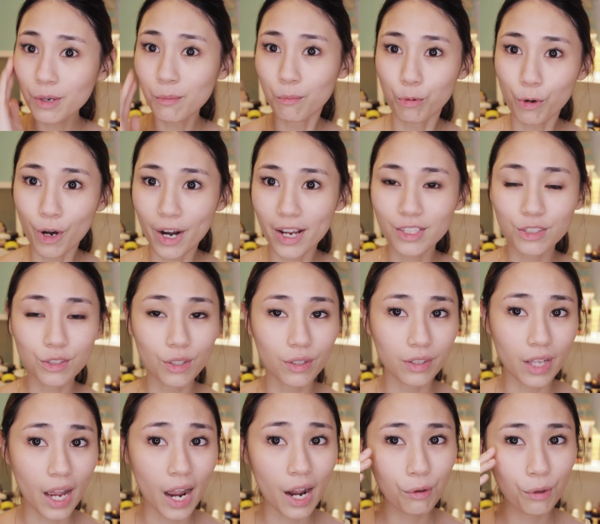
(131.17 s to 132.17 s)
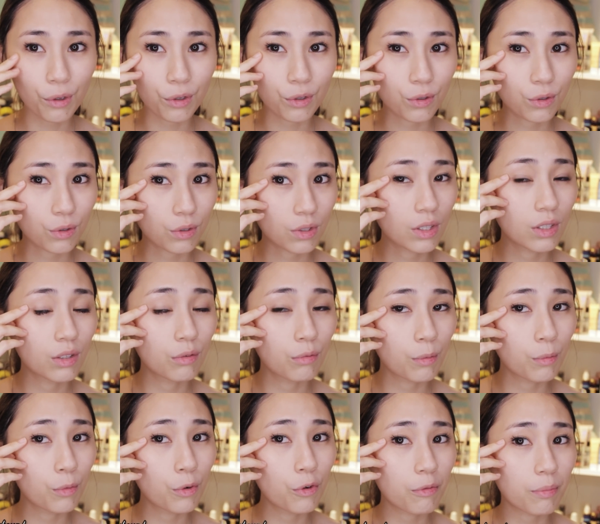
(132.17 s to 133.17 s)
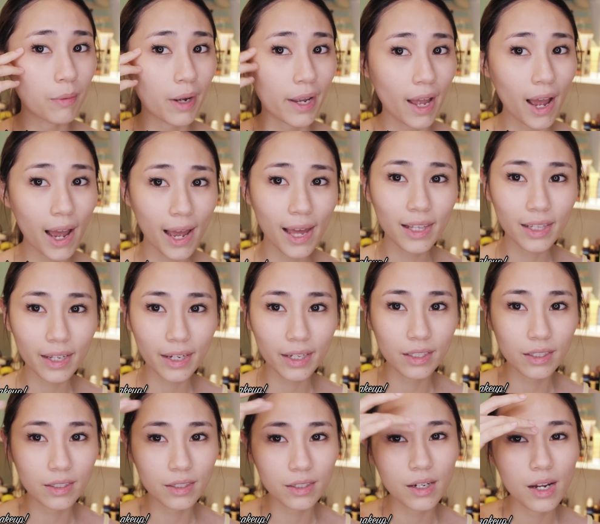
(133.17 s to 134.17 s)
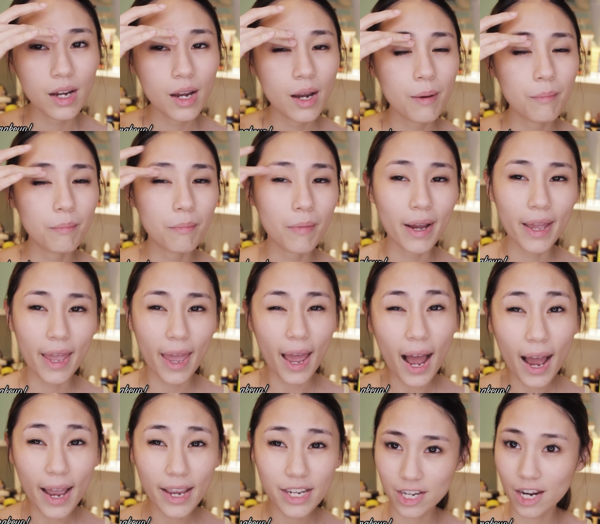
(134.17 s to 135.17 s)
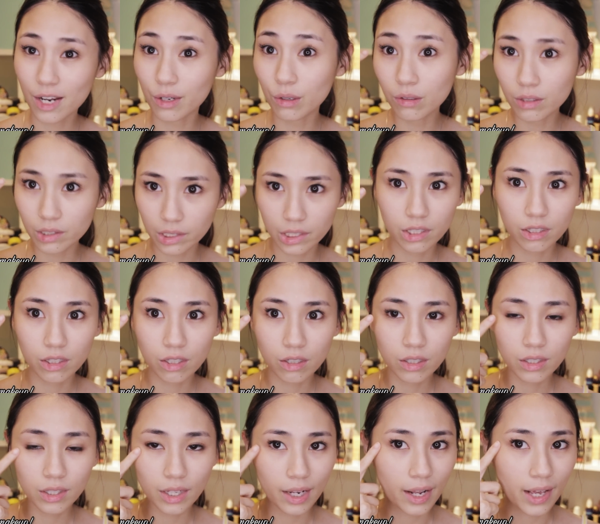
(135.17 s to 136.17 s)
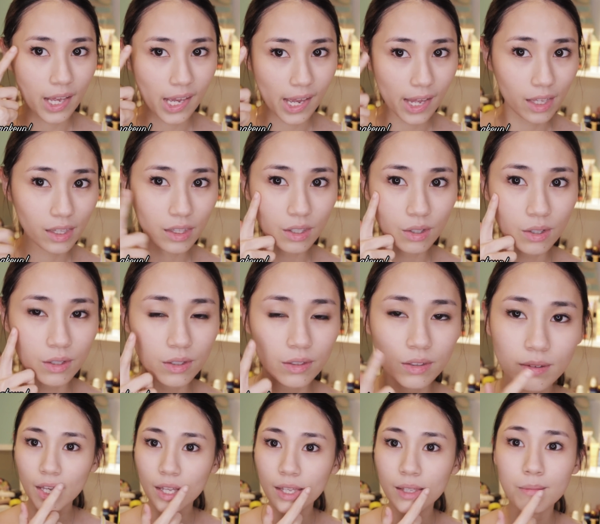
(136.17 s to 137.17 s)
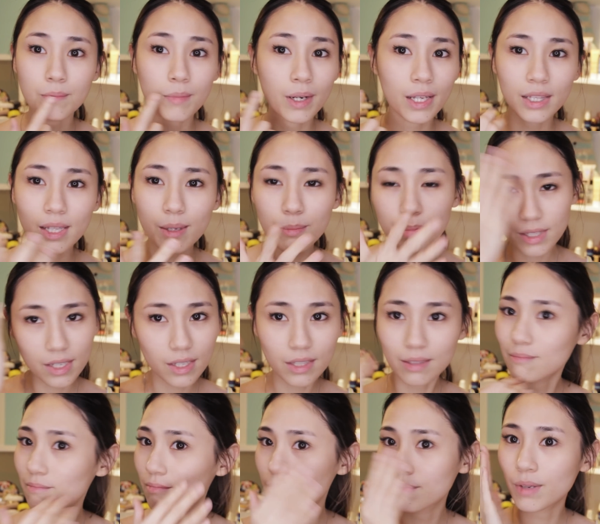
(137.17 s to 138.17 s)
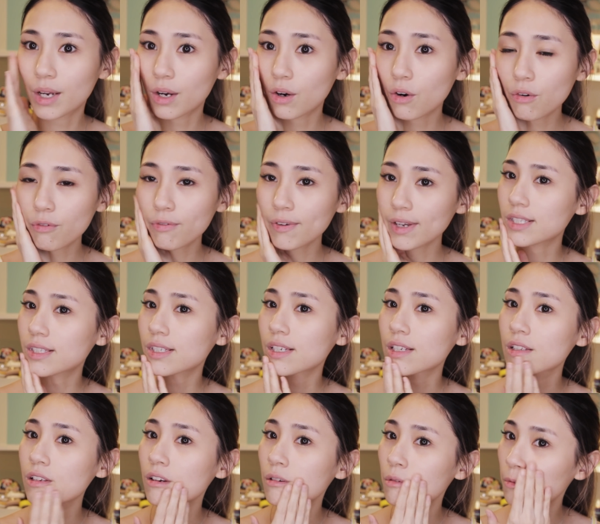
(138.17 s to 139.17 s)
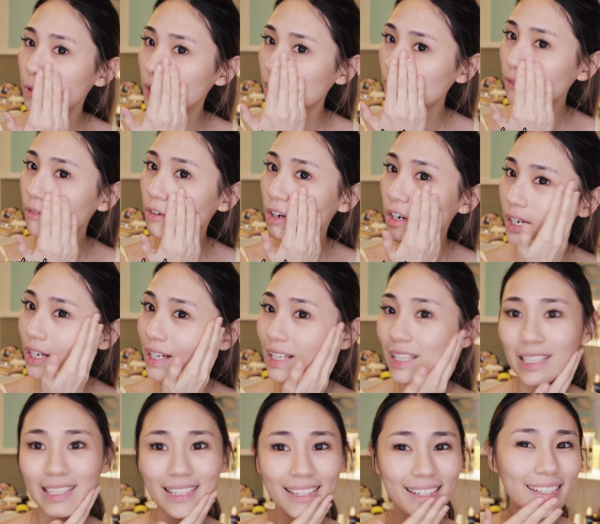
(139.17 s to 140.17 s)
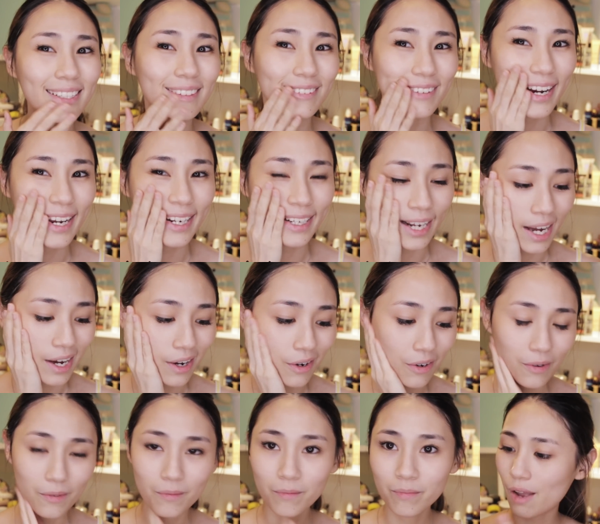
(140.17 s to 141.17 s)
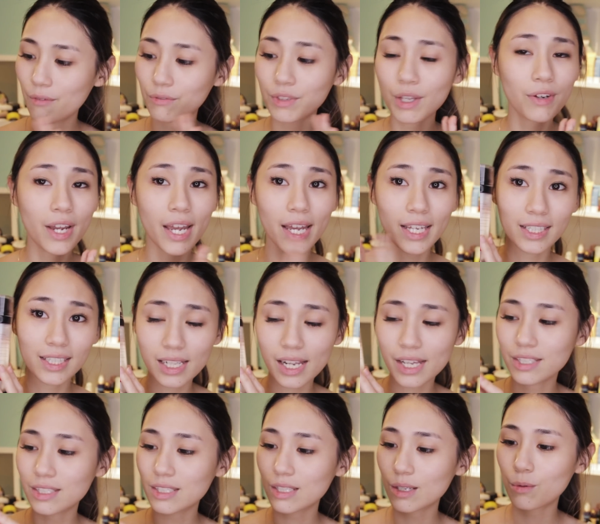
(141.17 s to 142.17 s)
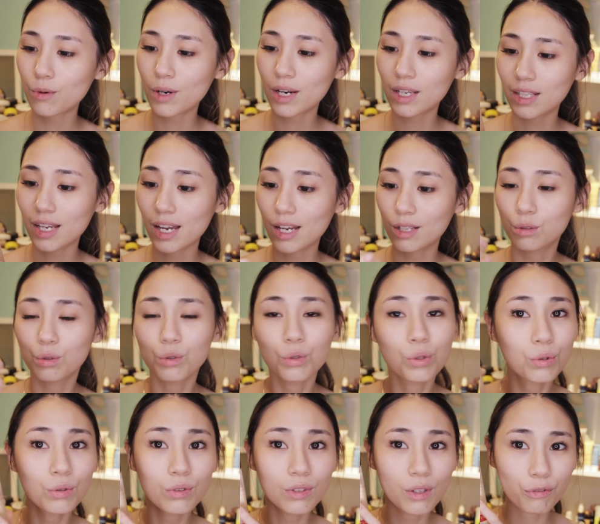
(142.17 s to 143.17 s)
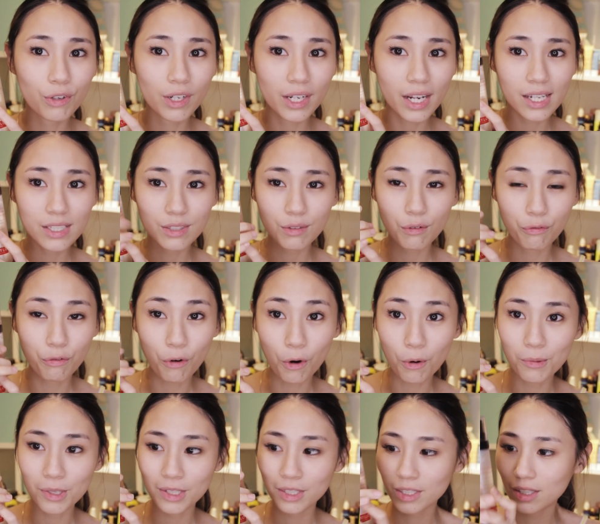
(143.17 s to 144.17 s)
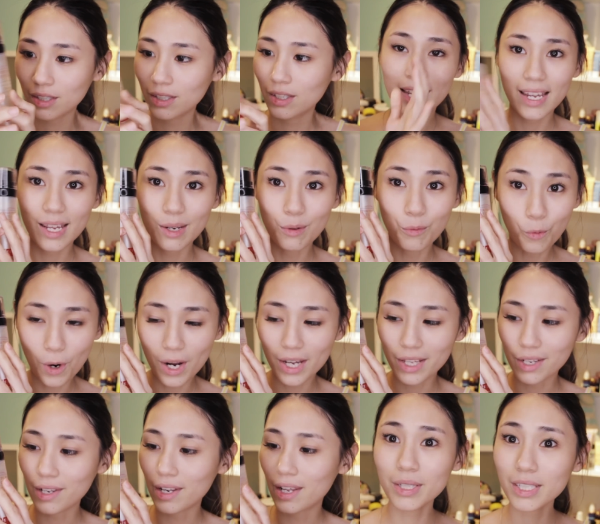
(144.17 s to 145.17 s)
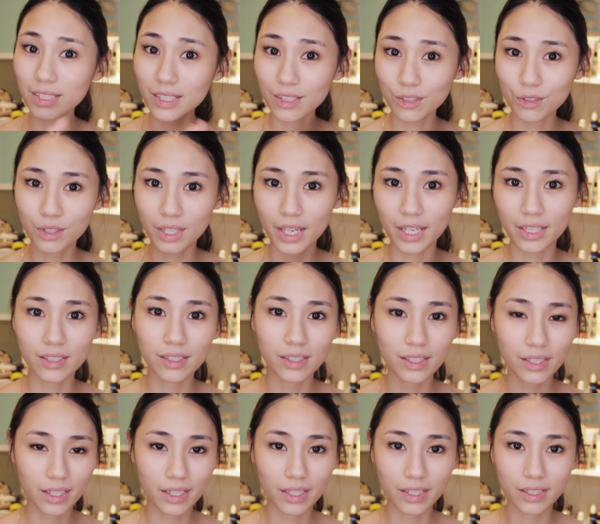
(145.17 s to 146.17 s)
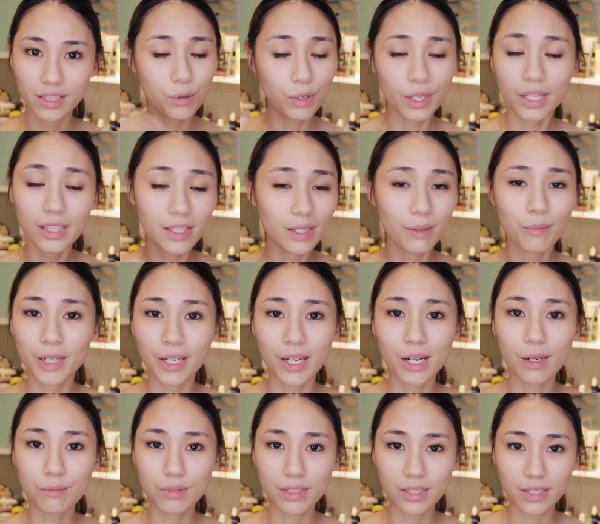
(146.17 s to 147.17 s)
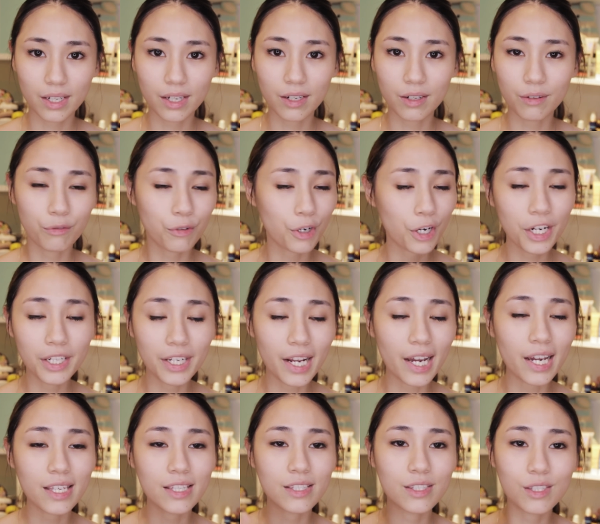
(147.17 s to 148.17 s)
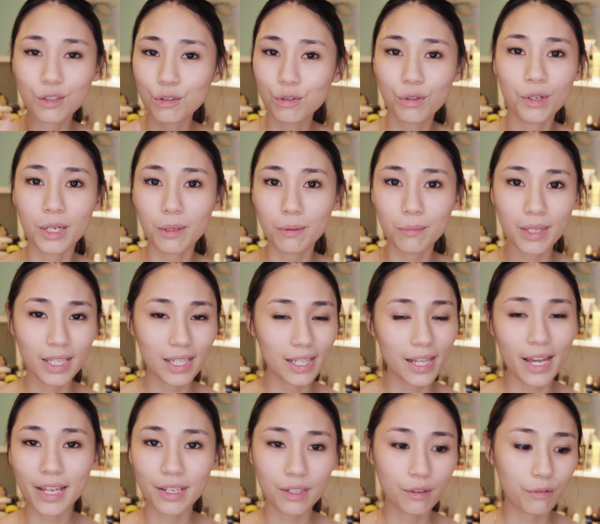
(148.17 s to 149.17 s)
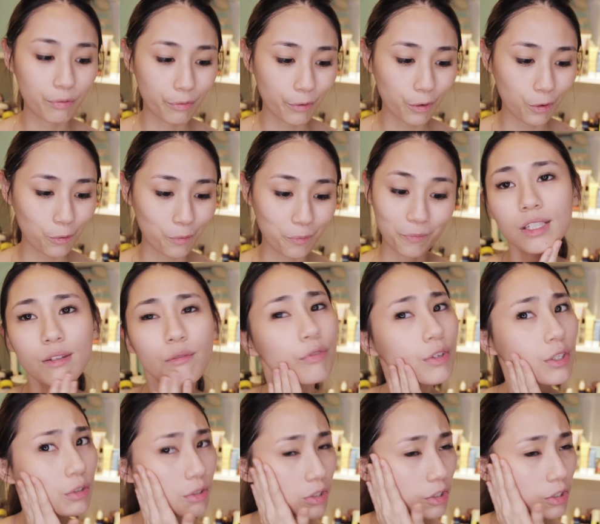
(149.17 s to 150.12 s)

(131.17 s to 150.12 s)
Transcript: impressed on how you could remove my eyeliner, my eyeshadow glitter that I had on, and my lips and my whole face is really very clean right now. I've never had a cleanser where there are two different kinds of formula in one. Mix it together, it quickly becomes a very nice creamy lather foam. It feels